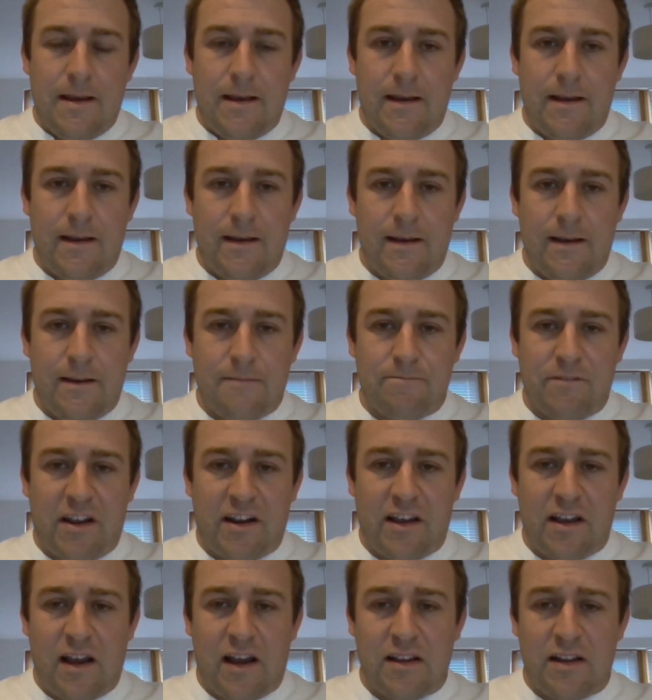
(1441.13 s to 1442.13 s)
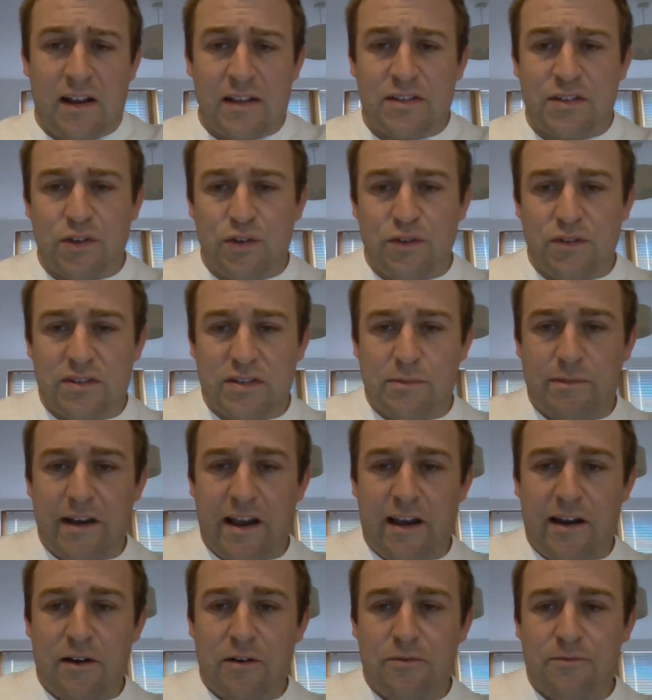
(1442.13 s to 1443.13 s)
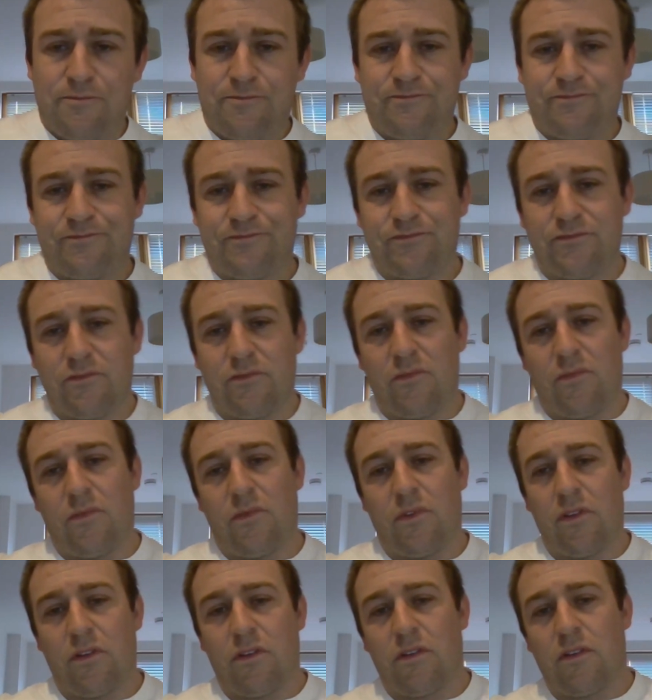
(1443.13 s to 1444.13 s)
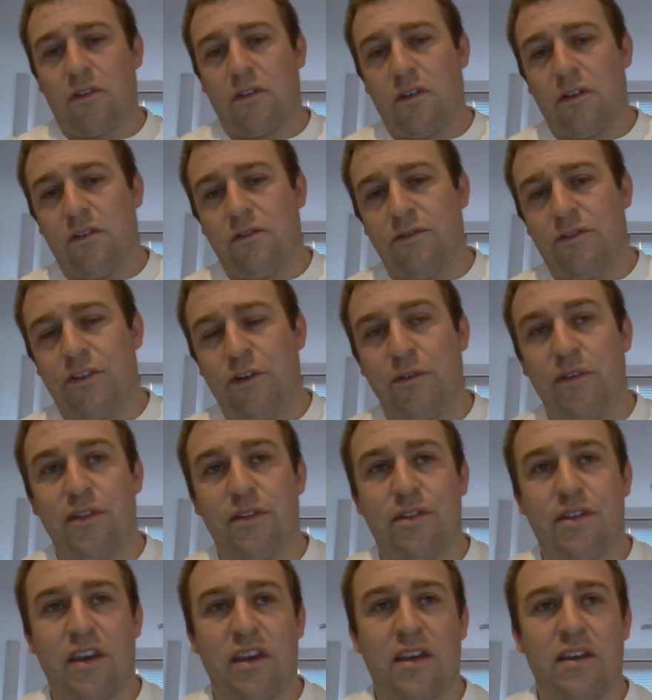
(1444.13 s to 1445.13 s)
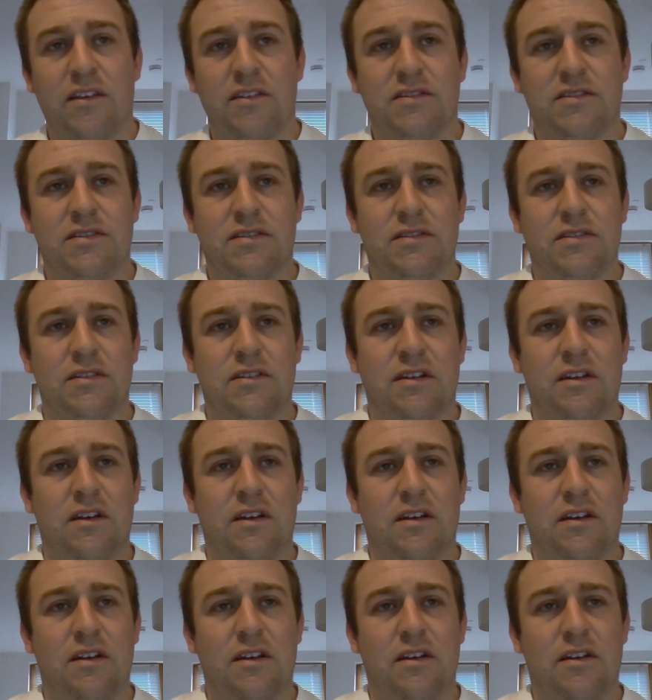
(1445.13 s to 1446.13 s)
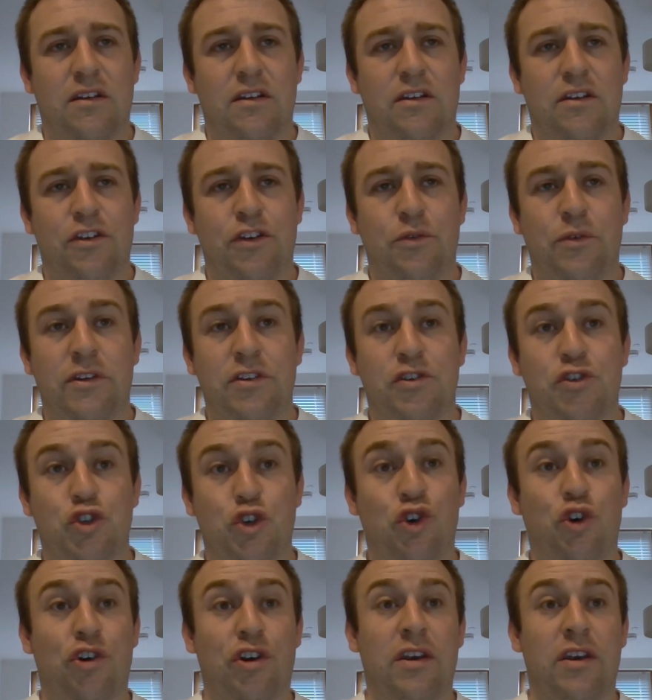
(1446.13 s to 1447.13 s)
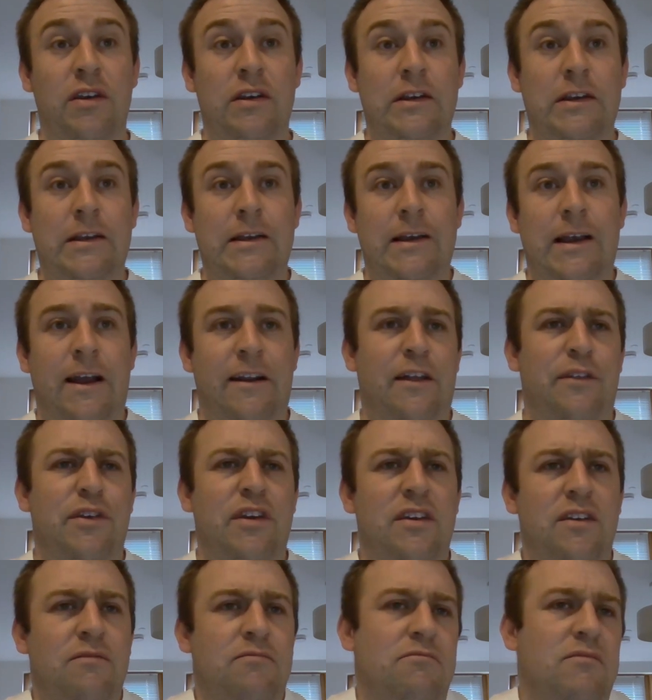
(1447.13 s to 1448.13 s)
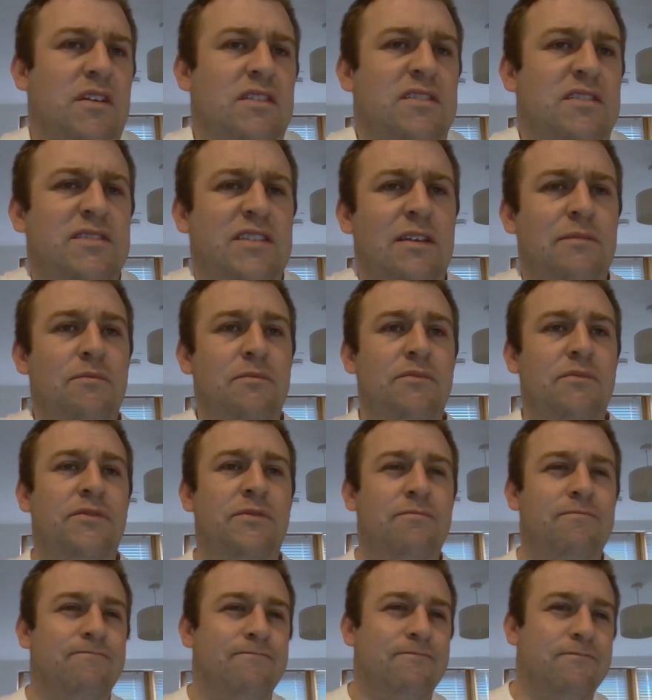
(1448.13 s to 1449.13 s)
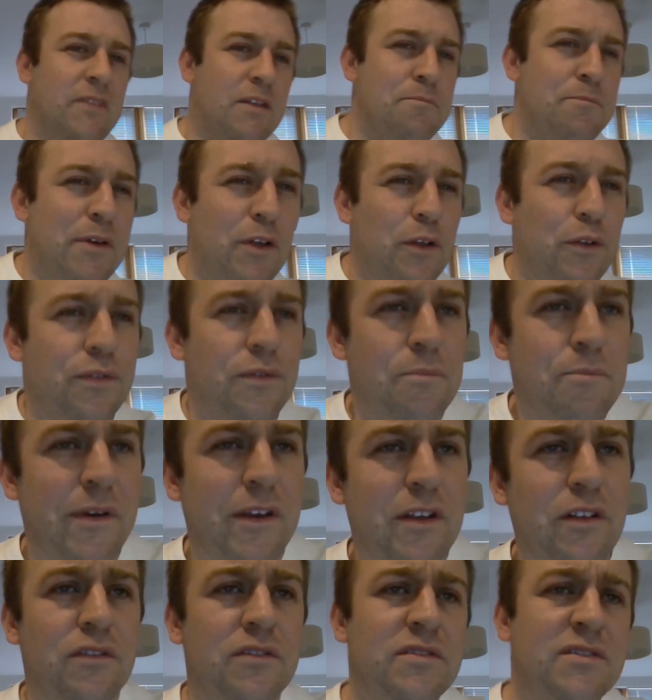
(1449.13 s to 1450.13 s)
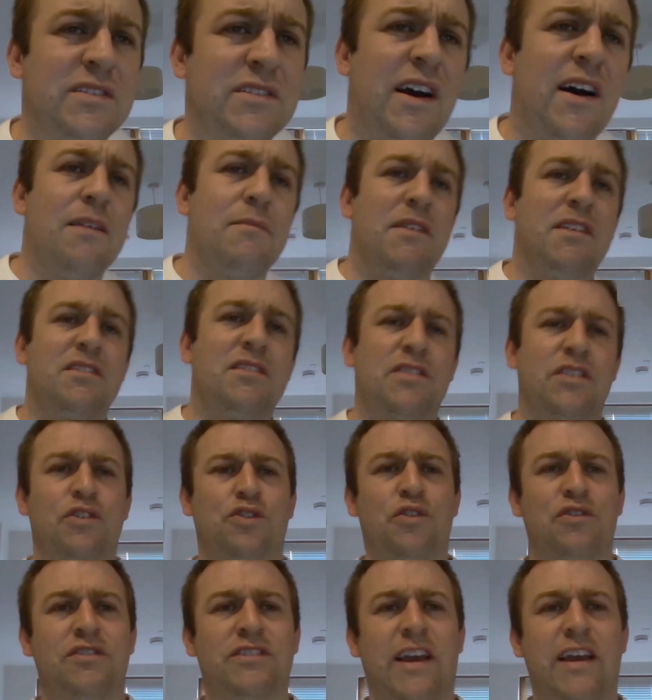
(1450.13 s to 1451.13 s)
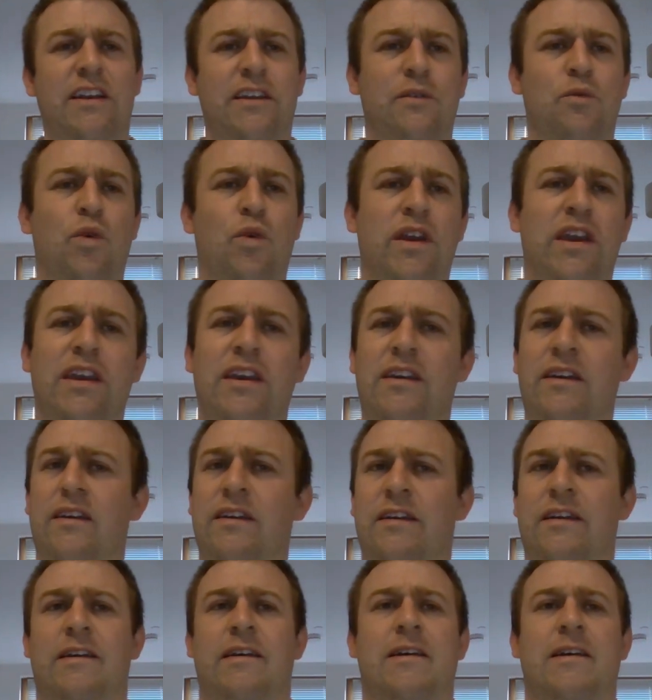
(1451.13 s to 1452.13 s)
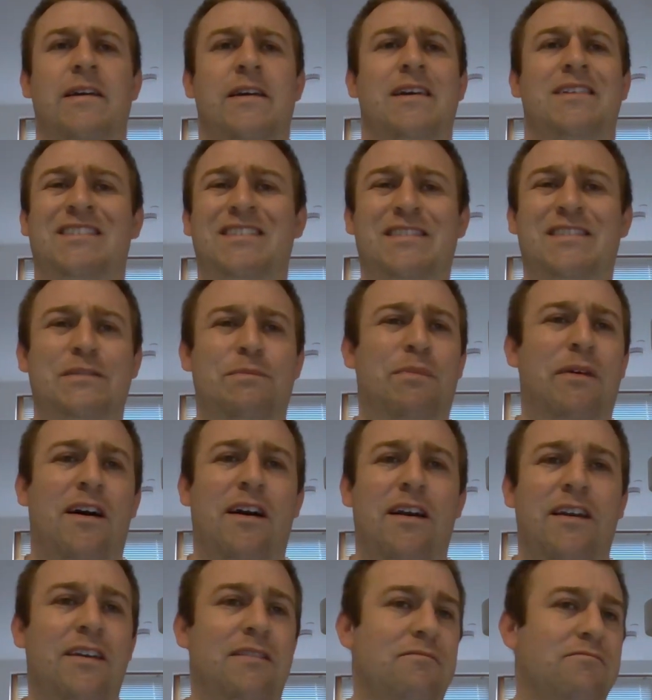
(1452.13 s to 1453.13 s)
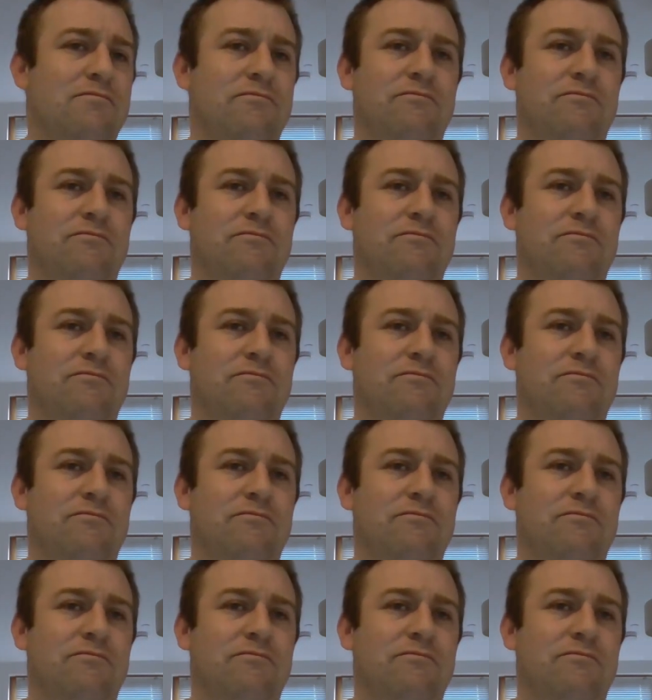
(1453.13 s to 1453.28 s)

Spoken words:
And I talked about doing things you enjoy, and I think, as I said, build time into your daily week, despite,